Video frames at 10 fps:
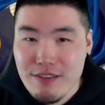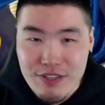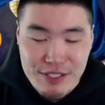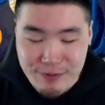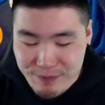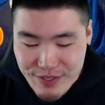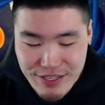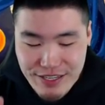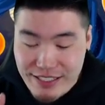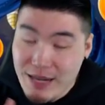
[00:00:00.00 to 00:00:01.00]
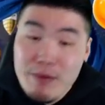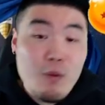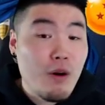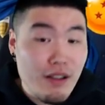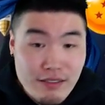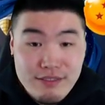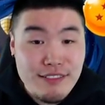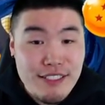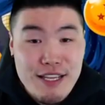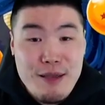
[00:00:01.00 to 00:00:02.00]
here. Number one,
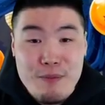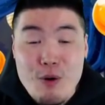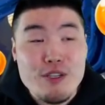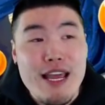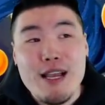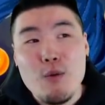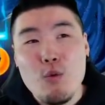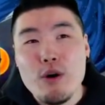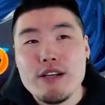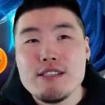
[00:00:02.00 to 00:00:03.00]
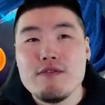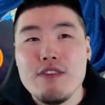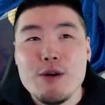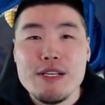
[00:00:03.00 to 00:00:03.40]
Bojack works very